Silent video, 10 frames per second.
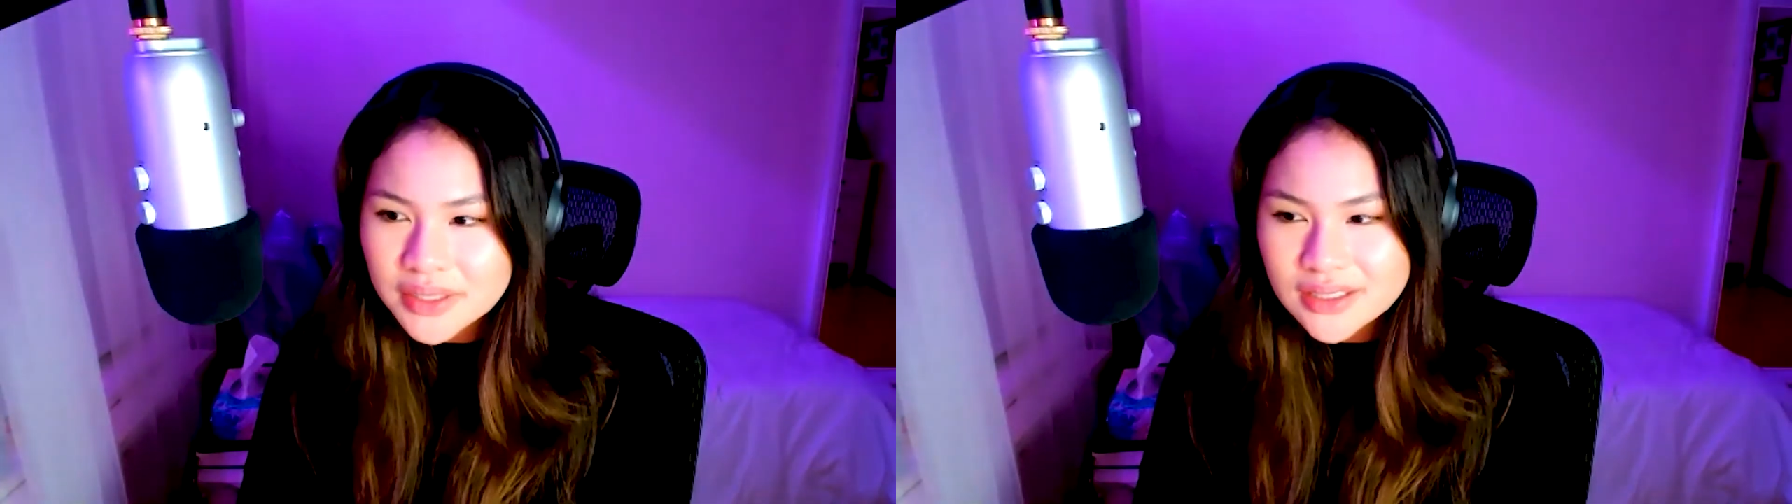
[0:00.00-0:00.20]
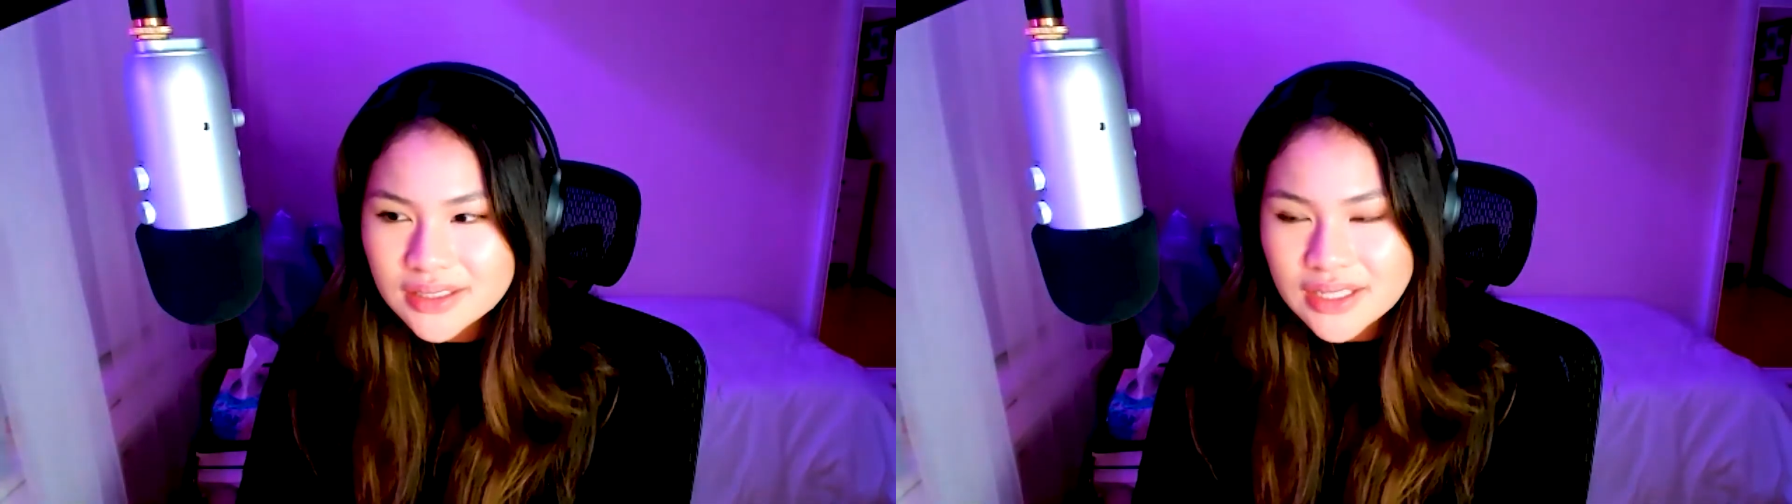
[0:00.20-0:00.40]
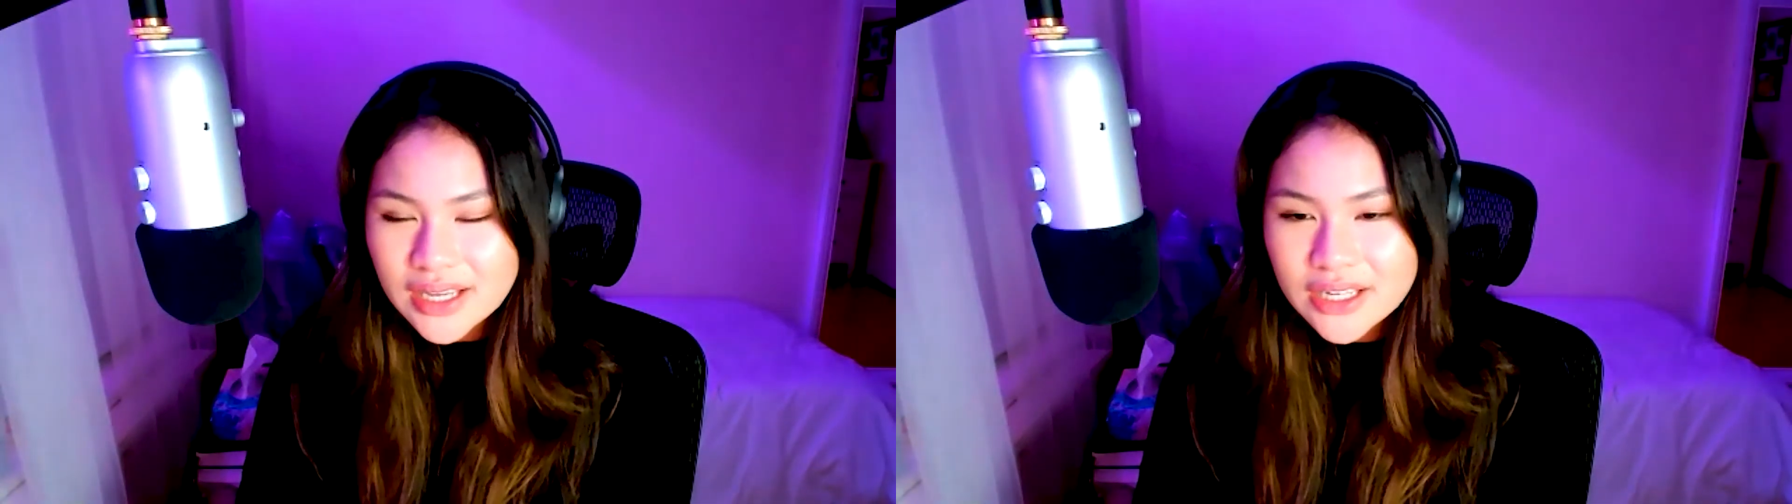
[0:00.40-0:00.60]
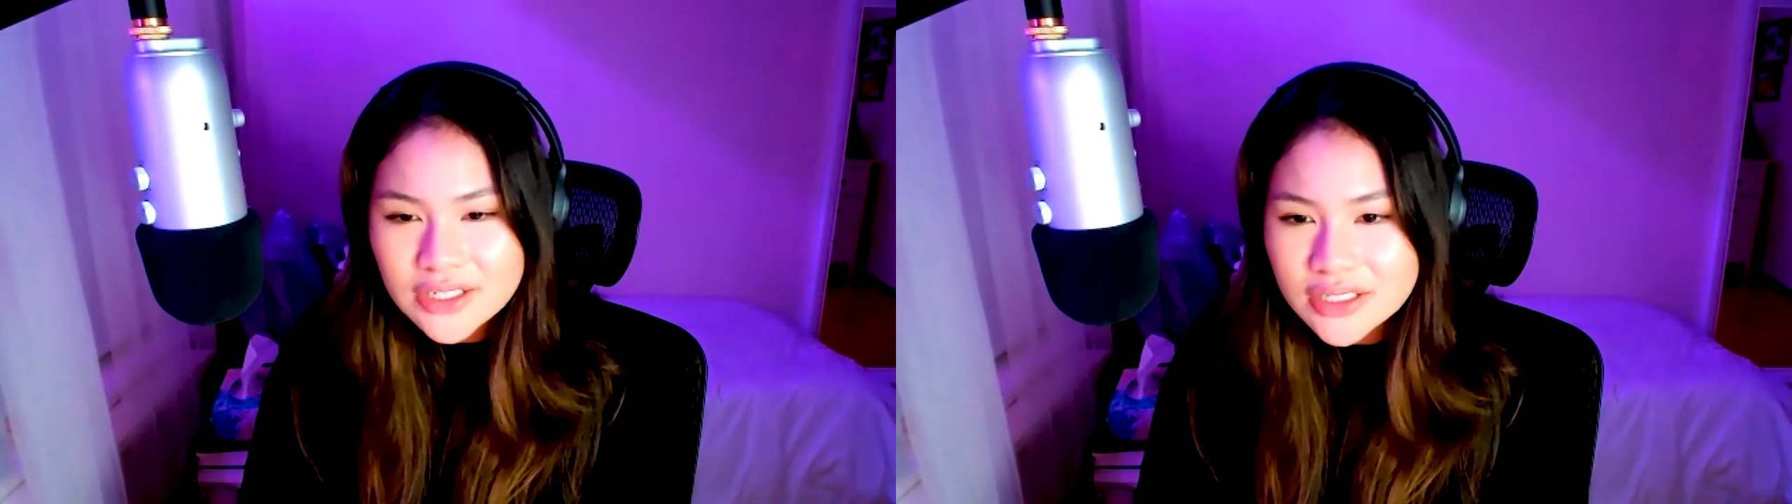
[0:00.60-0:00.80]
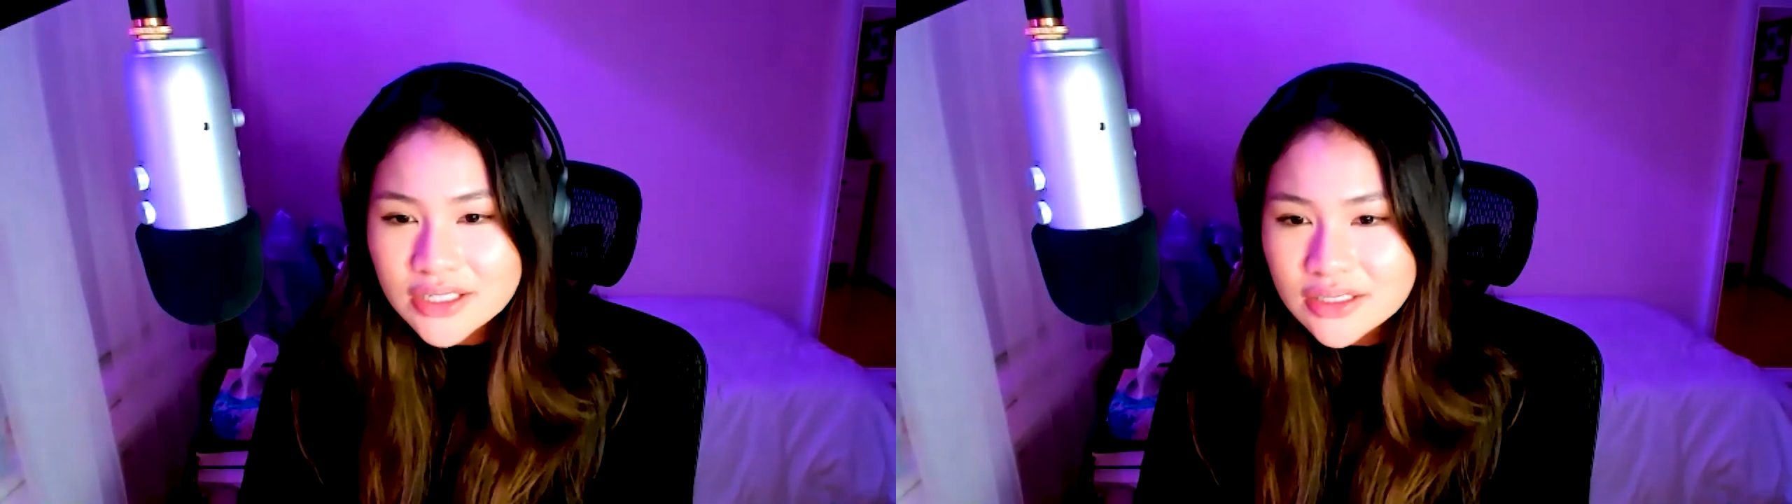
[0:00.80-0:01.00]
but in the end,
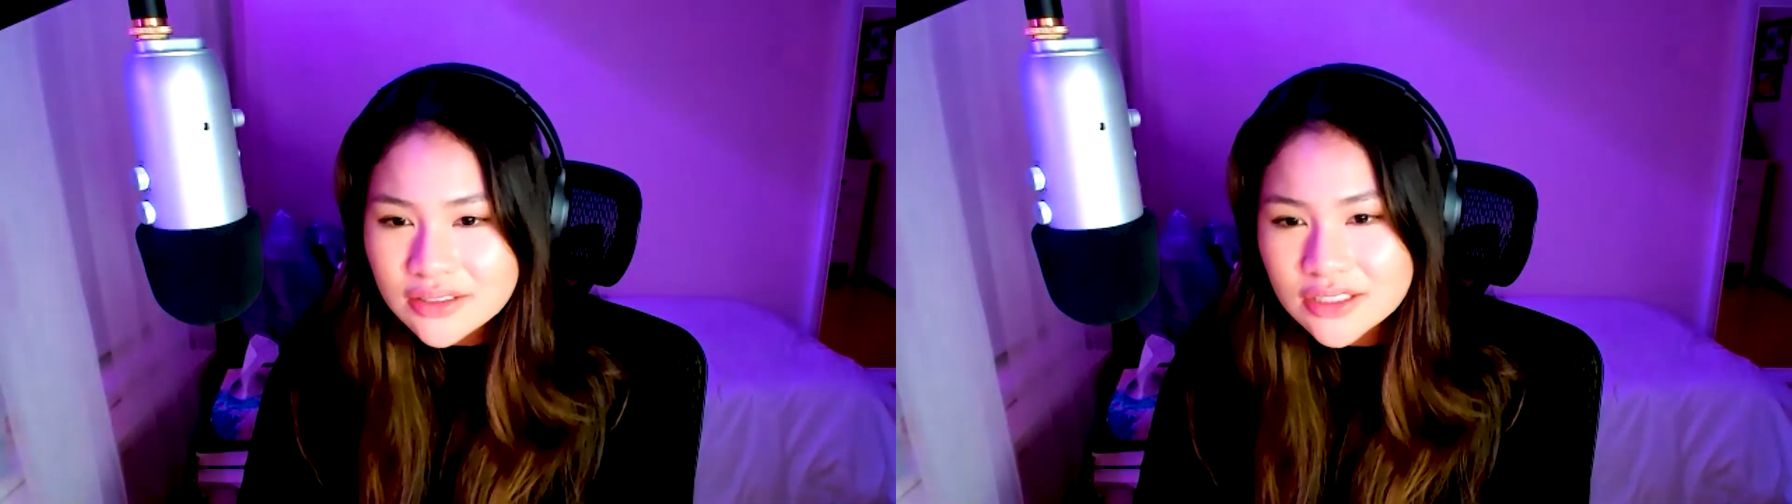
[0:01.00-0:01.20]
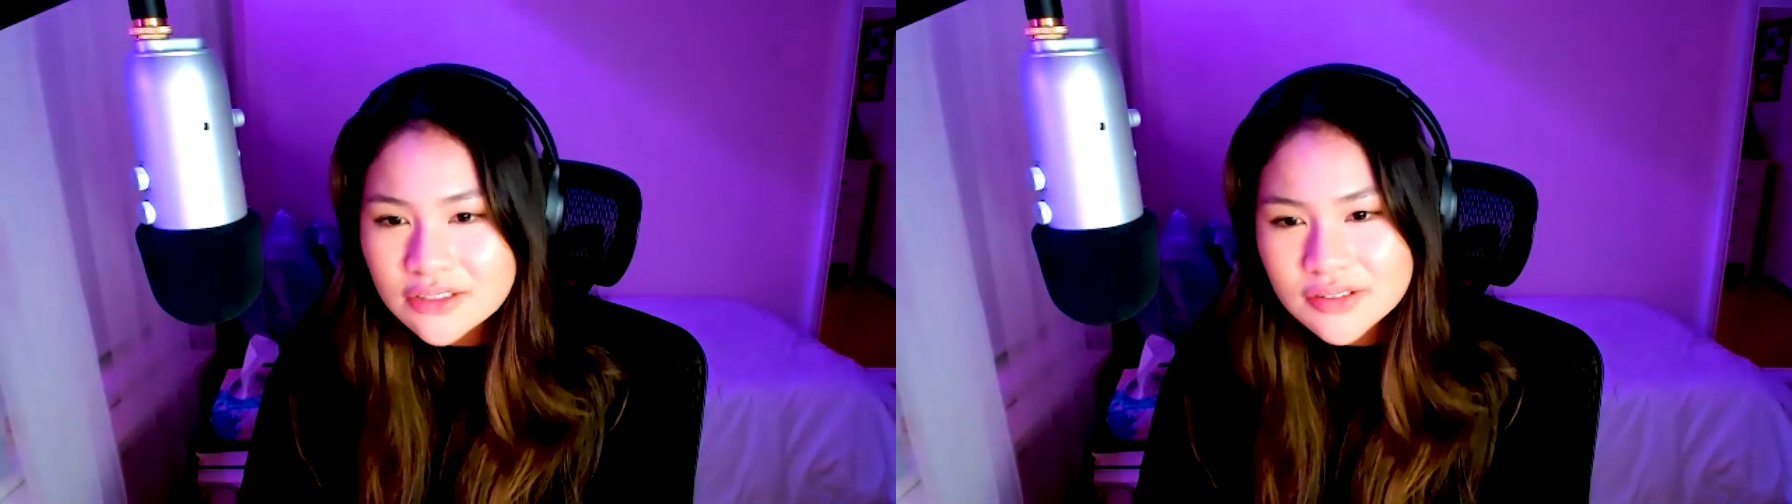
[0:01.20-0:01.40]
you're going to learn